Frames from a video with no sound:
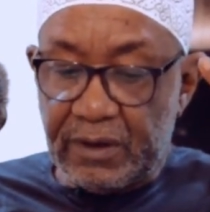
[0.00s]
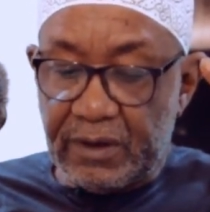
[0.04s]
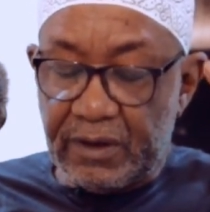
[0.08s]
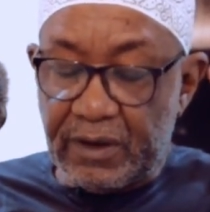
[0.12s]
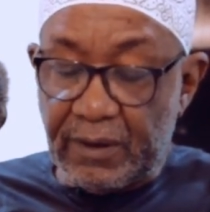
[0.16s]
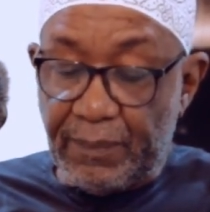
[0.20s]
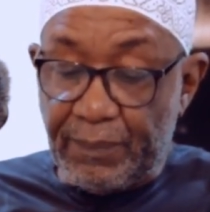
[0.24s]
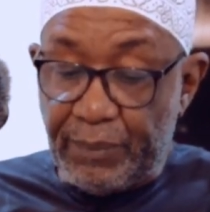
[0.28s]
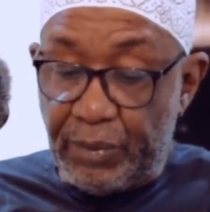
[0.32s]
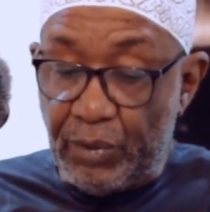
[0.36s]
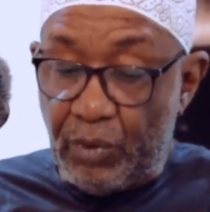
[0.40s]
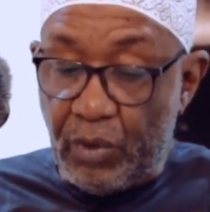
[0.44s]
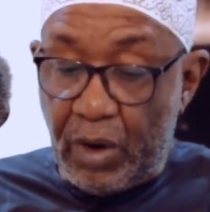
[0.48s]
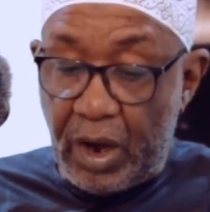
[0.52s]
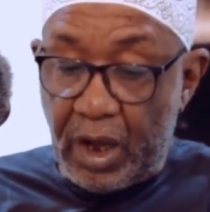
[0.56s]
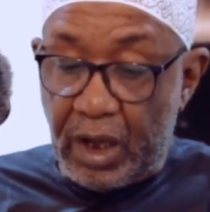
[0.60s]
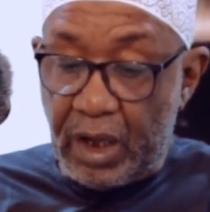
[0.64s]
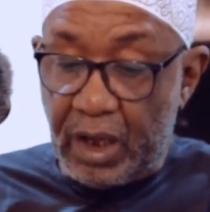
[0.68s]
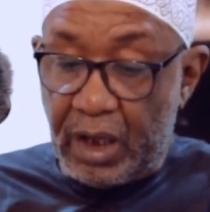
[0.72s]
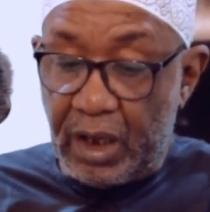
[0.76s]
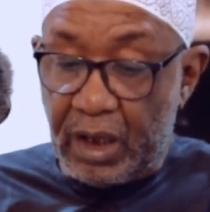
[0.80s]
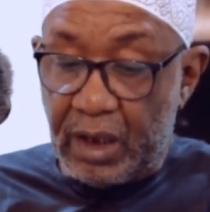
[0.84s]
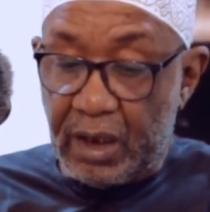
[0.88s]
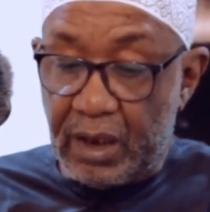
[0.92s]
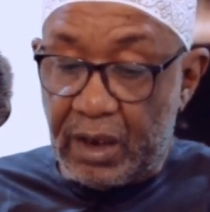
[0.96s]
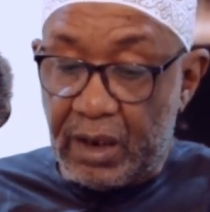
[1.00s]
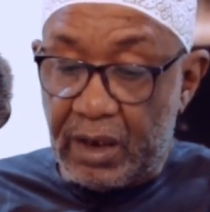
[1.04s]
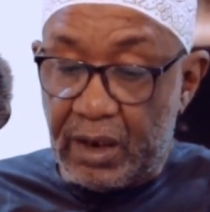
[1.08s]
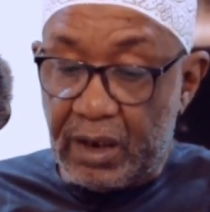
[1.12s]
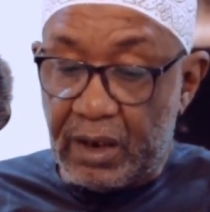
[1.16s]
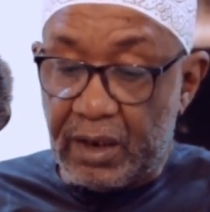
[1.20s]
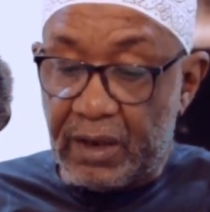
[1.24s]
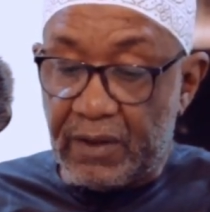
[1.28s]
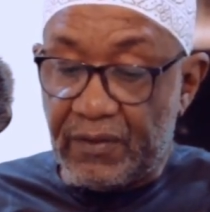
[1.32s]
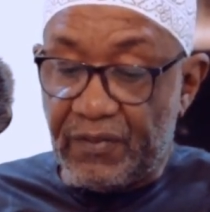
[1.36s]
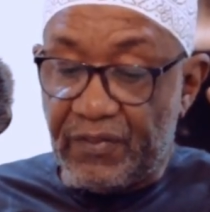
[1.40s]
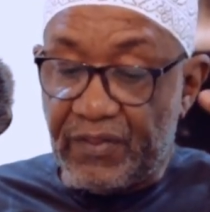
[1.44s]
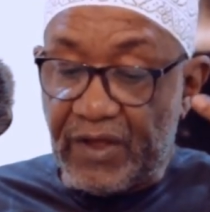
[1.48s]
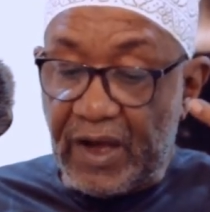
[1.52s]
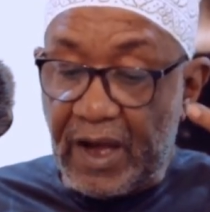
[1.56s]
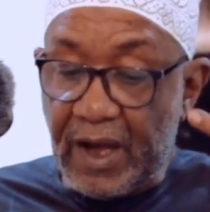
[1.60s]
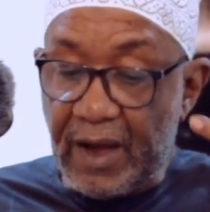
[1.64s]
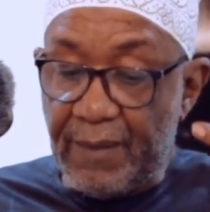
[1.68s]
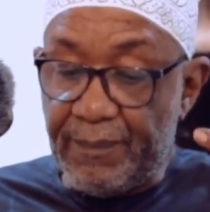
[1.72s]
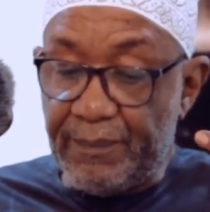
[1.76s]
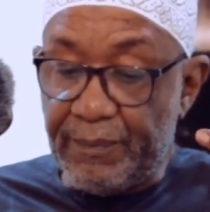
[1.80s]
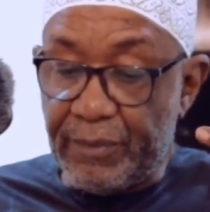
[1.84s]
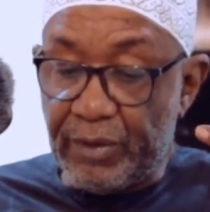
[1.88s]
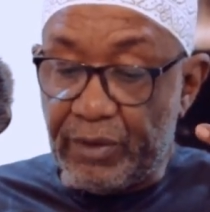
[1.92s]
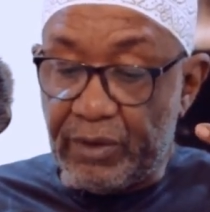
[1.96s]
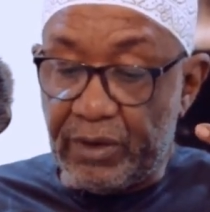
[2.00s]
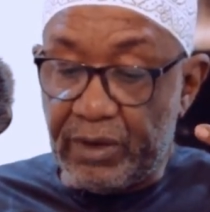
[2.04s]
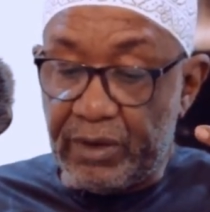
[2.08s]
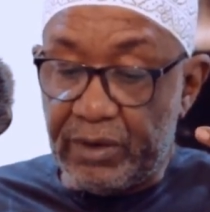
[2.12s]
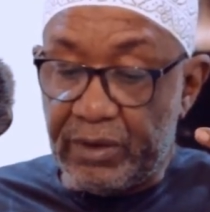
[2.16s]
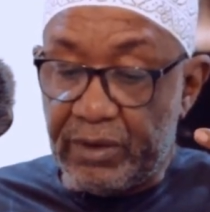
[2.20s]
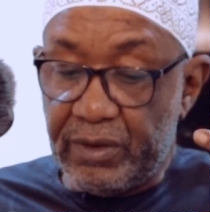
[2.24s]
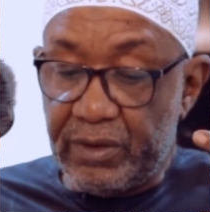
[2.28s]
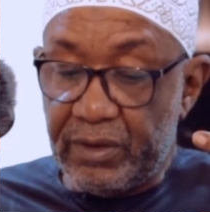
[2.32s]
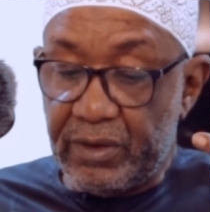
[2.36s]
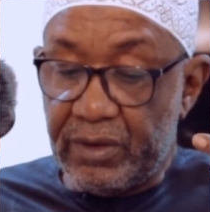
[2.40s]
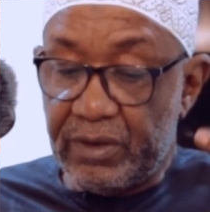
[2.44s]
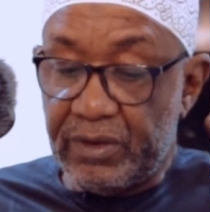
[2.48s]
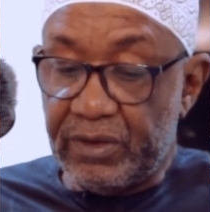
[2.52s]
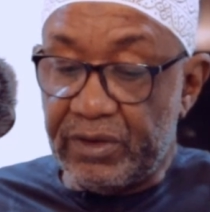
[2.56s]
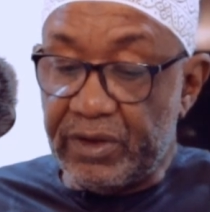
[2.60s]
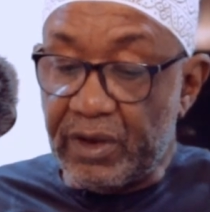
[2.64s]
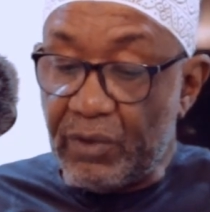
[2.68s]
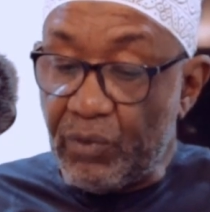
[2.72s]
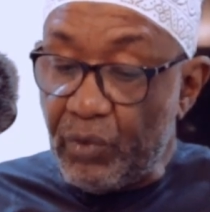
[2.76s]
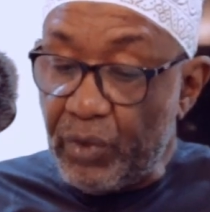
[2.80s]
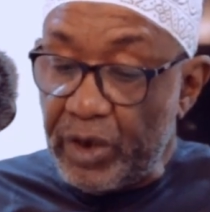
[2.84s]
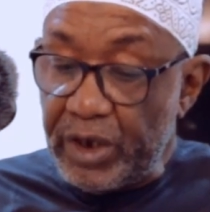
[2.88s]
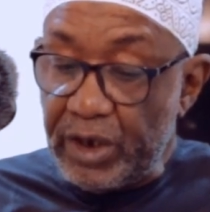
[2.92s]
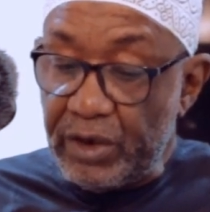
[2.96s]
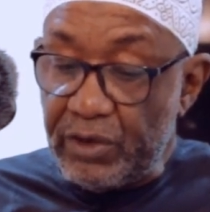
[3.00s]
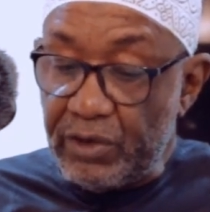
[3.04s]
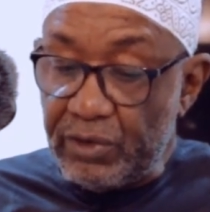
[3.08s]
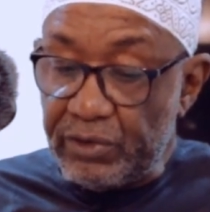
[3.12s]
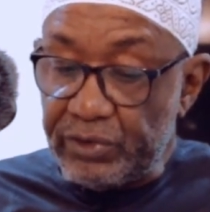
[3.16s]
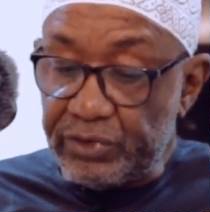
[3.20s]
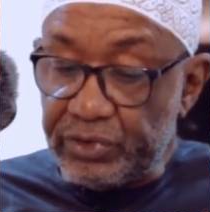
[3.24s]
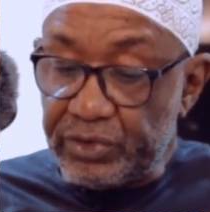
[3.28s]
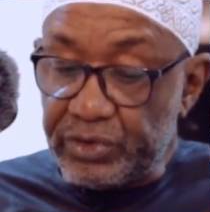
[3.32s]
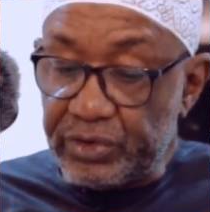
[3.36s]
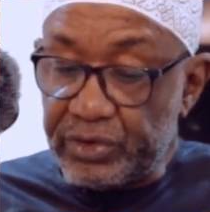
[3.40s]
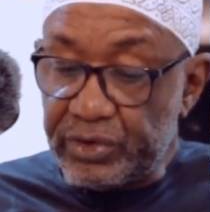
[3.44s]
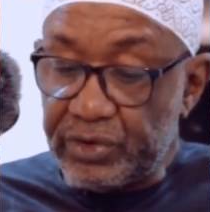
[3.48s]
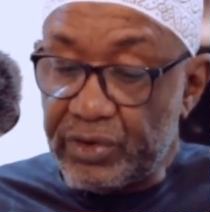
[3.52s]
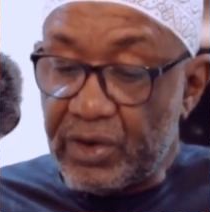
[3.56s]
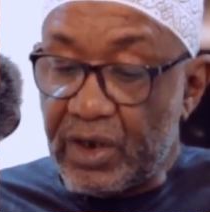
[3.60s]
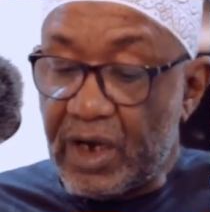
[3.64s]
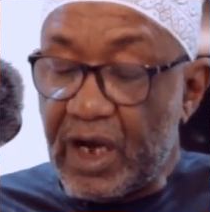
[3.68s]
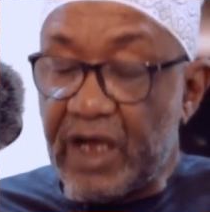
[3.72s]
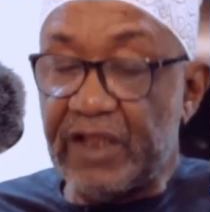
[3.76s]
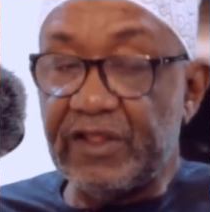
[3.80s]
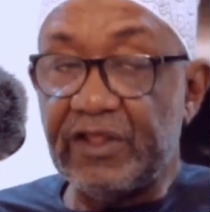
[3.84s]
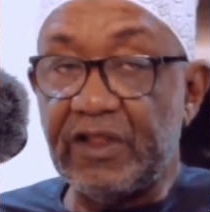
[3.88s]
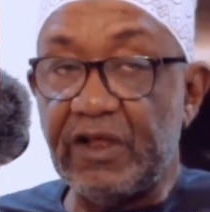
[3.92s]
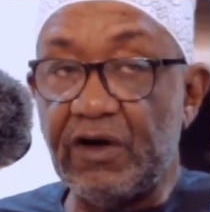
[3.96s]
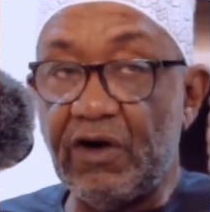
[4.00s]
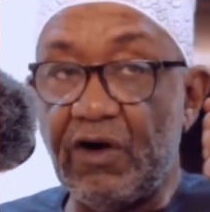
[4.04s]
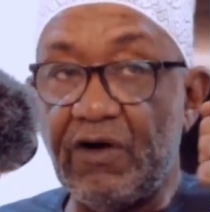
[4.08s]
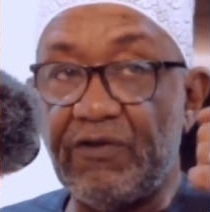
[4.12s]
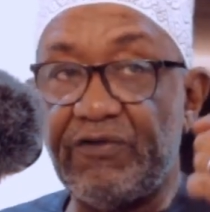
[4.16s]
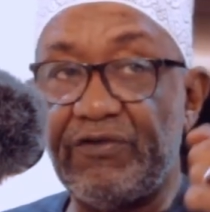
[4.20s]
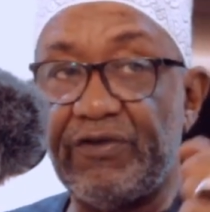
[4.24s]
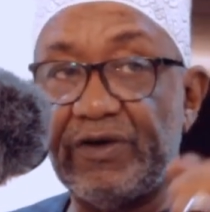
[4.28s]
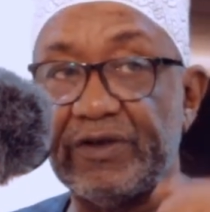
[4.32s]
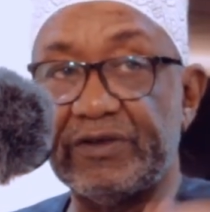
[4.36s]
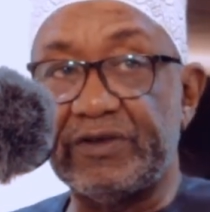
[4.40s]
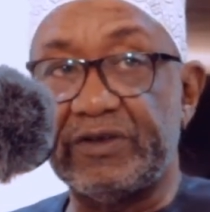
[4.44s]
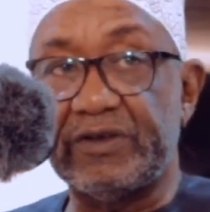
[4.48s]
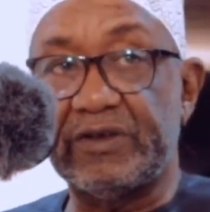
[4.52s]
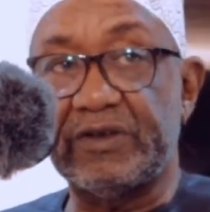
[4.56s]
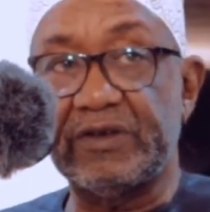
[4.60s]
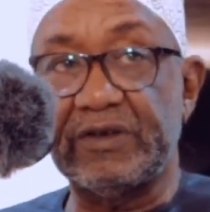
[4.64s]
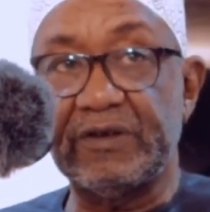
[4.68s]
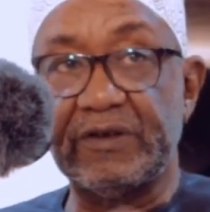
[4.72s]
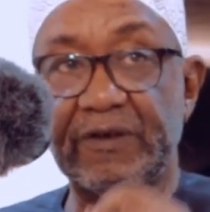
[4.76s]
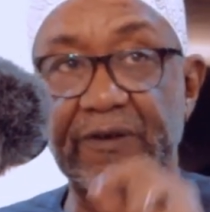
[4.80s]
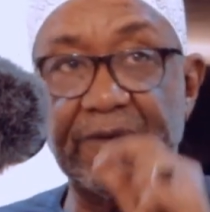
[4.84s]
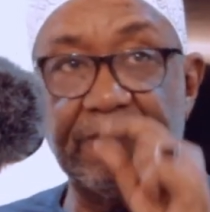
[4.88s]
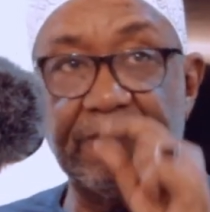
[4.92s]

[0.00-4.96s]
the poor, the humble, the widows, and the orphans.